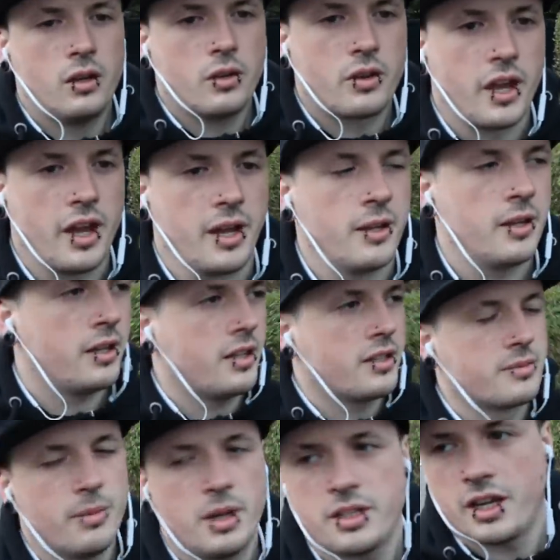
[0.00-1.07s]
Okay, it
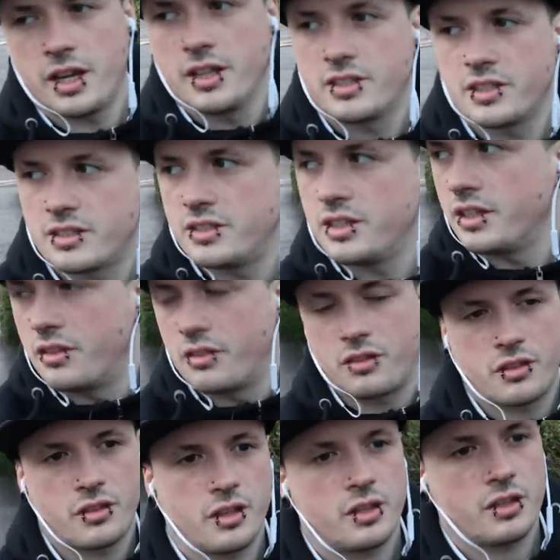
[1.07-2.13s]
is Monday, sixteenth
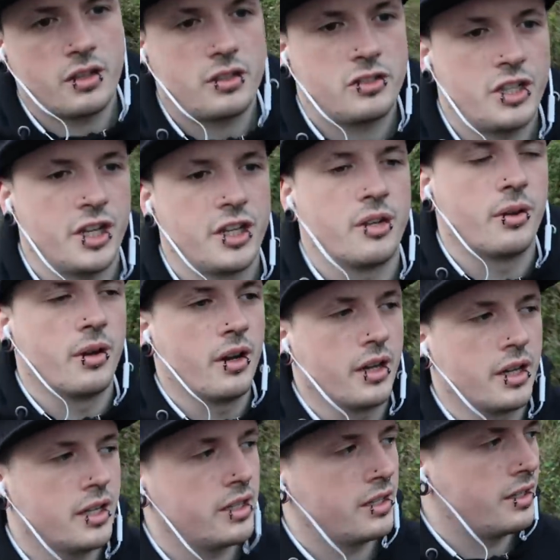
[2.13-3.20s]

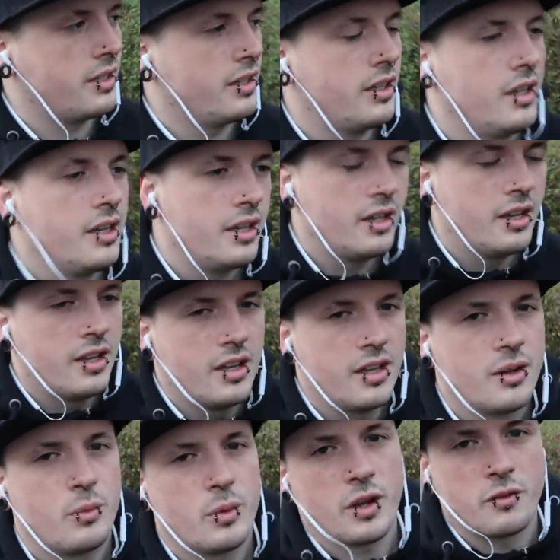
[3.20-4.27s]
January.
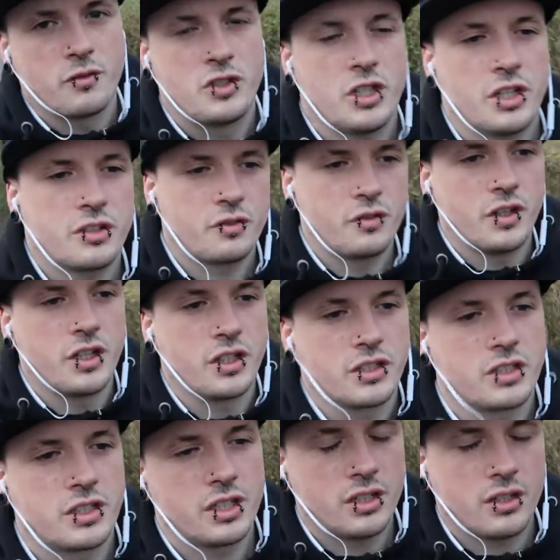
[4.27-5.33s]
We have just
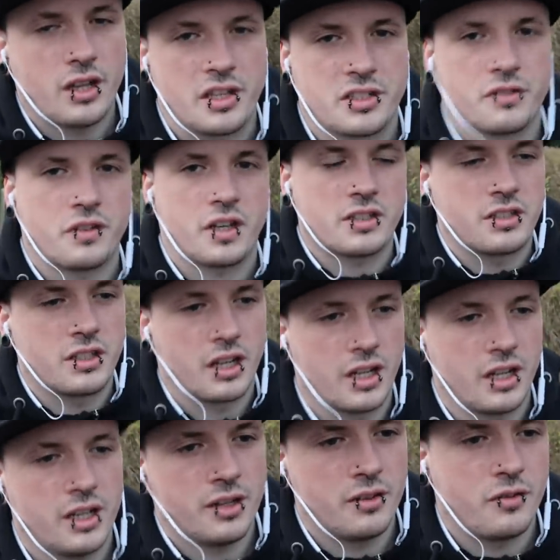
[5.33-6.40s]
finished, as of
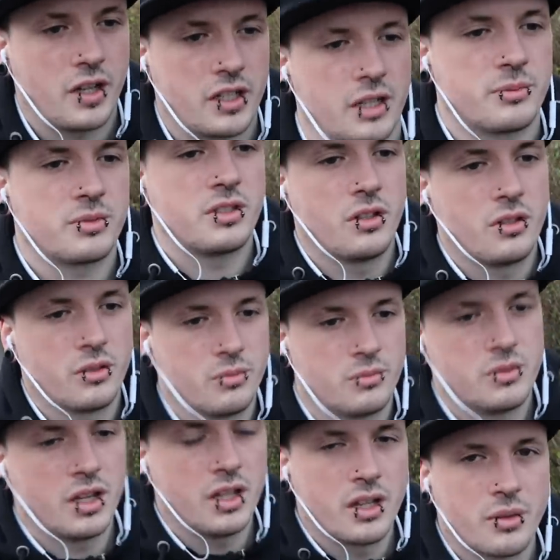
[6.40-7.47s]
yesterday, in fact I'm still
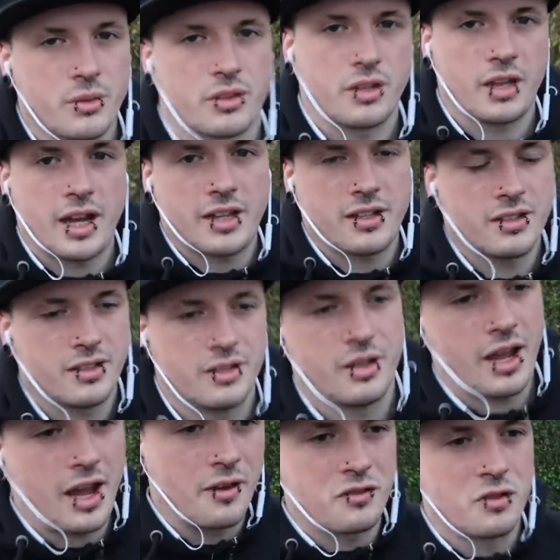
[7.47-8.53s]
dealing with the,
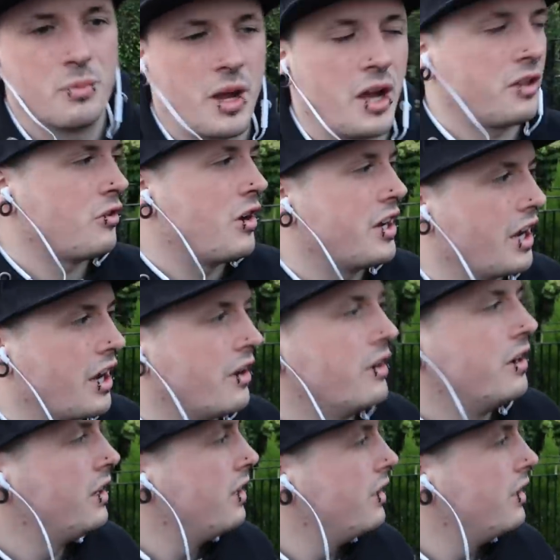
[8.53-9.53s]
the aftermath right now.